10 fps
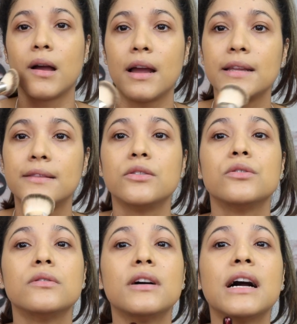I
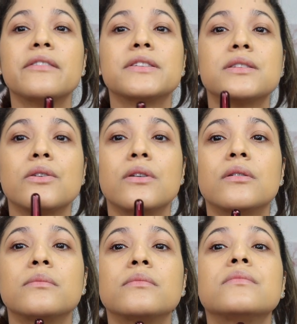do have
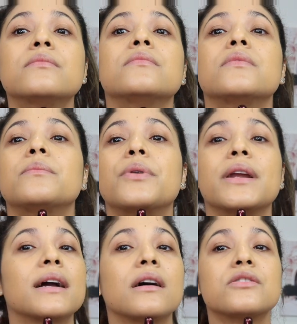some
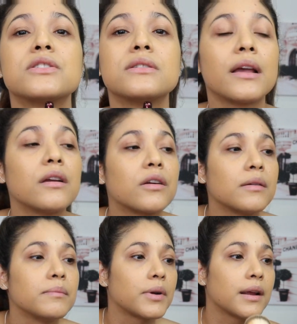breakouts, like
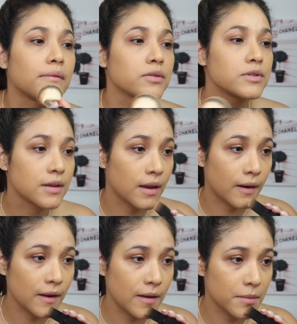current breakouts
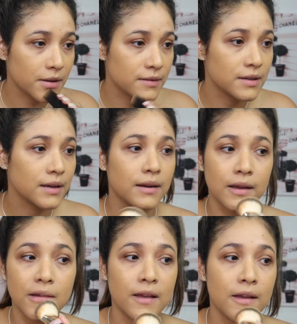here in my chin.